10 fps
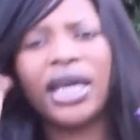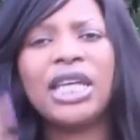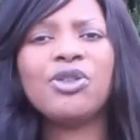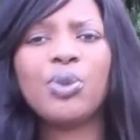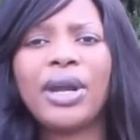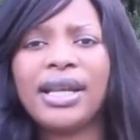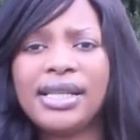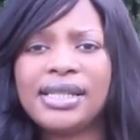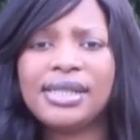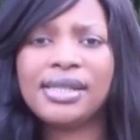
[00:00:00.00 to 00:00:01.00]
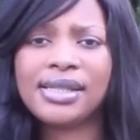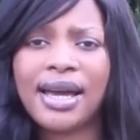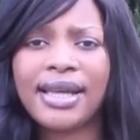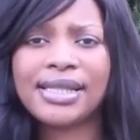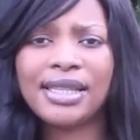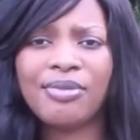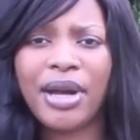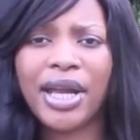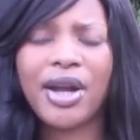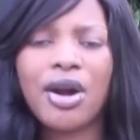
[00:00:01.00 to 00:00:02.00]
even when I decided to leave
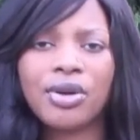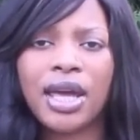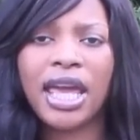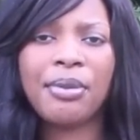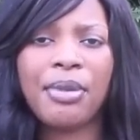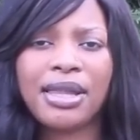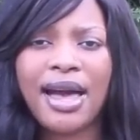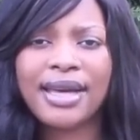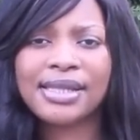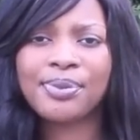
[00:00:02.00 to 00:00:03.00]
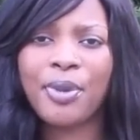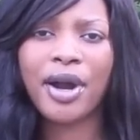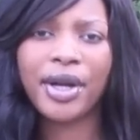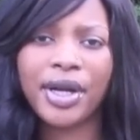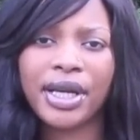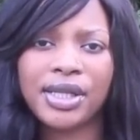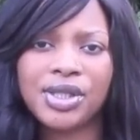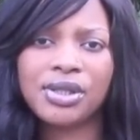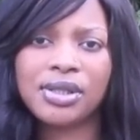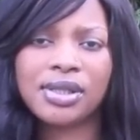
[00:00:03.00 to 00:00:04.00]
my hair out in my last prior
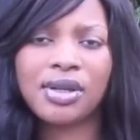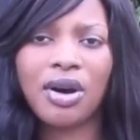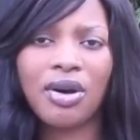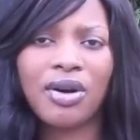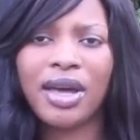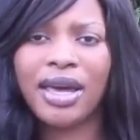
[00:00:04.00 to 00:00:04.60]
install,